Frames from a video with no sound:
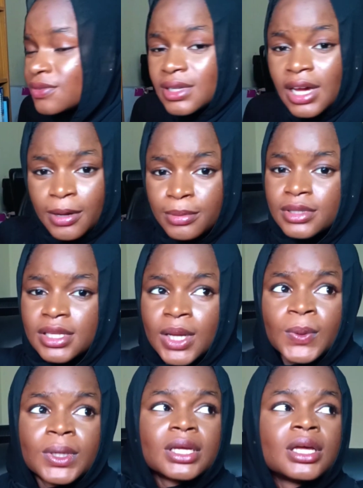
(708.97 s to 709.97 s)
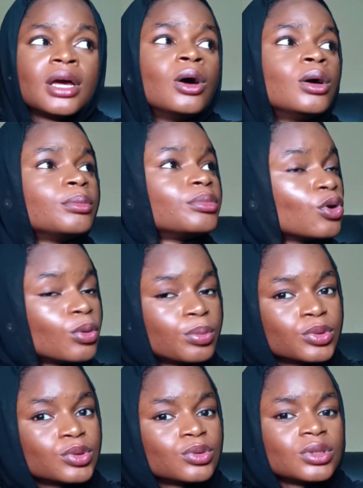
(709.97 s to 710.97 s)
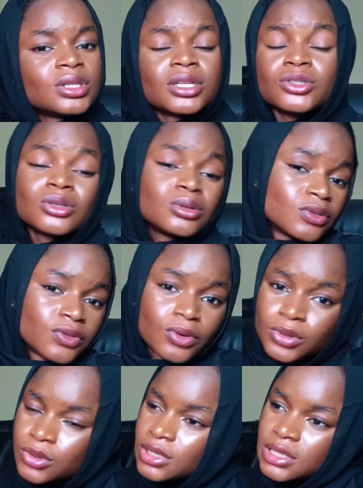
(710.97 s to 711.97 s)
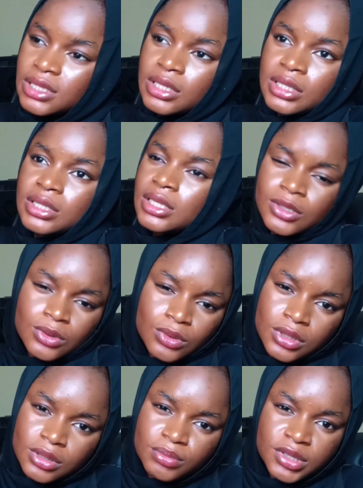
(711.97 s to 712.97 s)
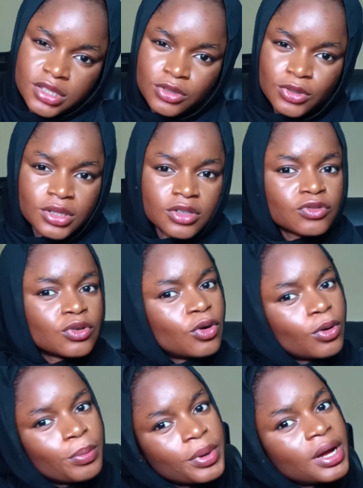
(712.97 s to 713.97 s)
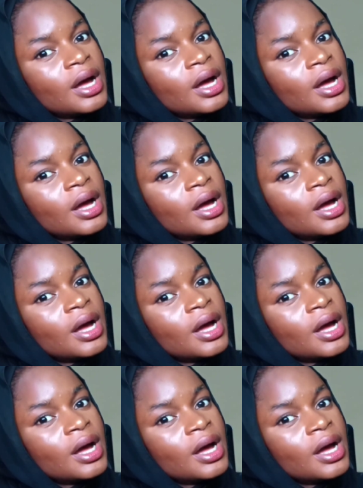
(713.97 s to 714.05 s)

If it happens that way, be open to it and just look forward to the next. There is no need beating yourself up